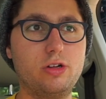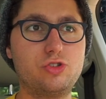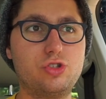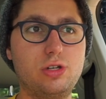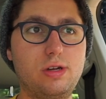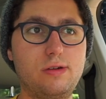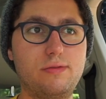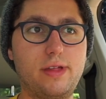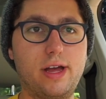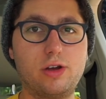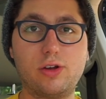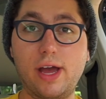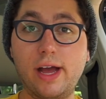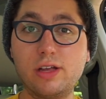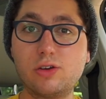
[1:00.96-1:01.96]
achieve
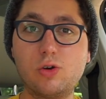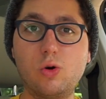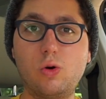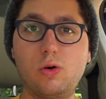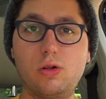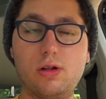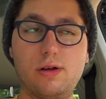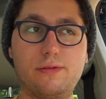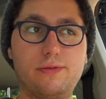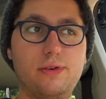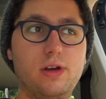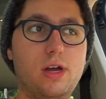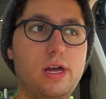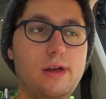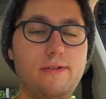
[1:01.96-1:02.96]
that end goal of
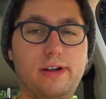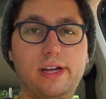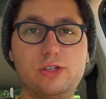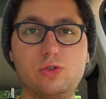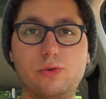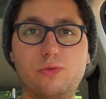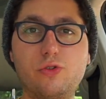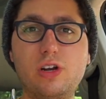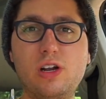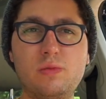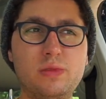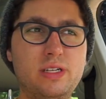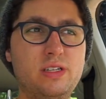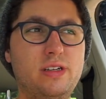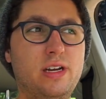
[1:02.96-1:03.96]
financial freedom
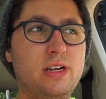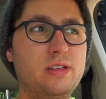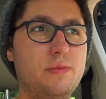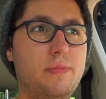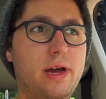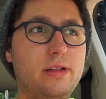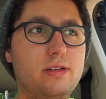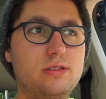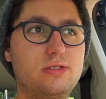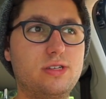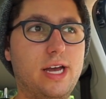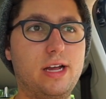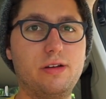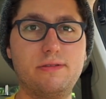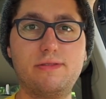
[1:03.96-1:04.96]
and independence
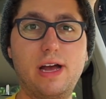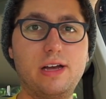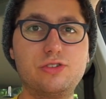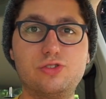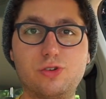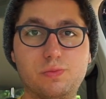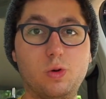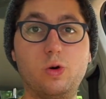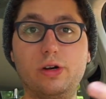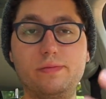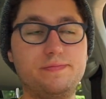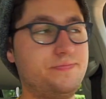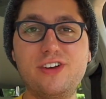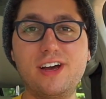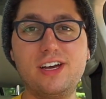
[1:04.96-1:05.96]
at a faster point.
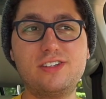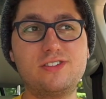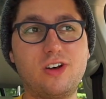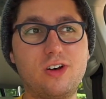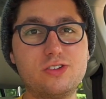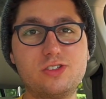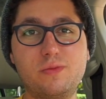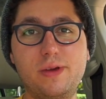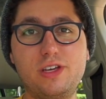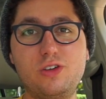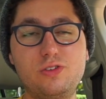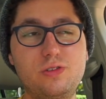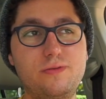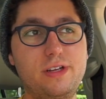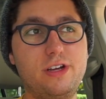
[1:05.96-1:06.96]
You guys also make
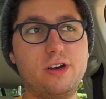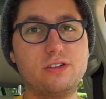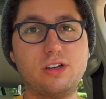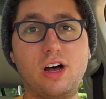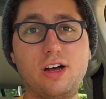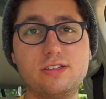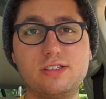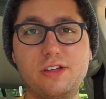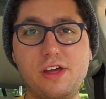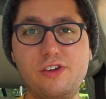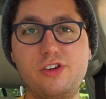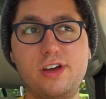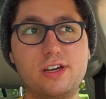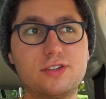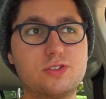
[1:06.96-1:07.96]
YouTube videos. Honestly, thank
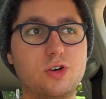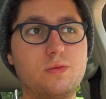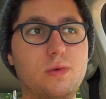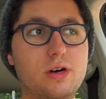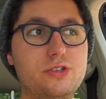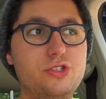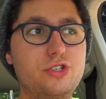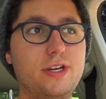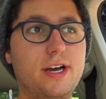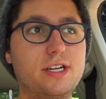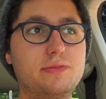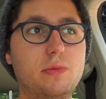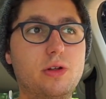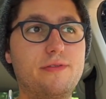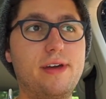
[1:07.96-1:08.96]
you guys so much. You
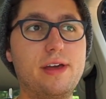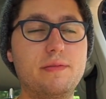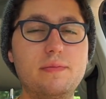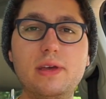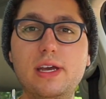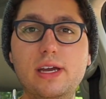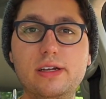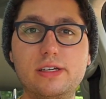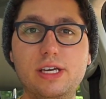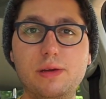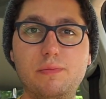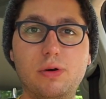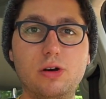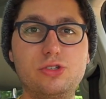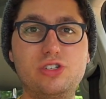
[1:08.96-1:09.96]
guys motivate me to
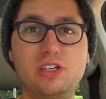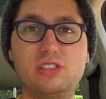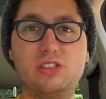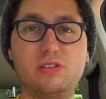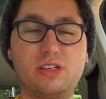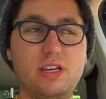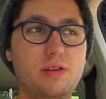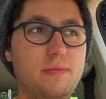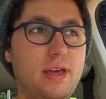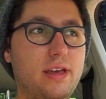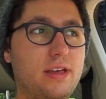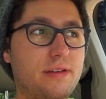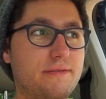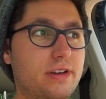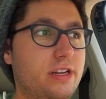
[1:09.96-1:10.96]
keep pushing, to keep
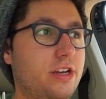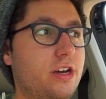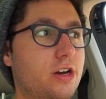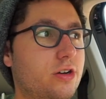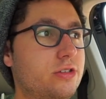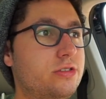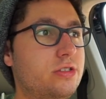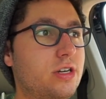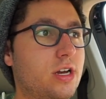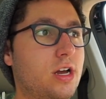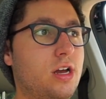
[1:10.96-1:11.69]
making videos.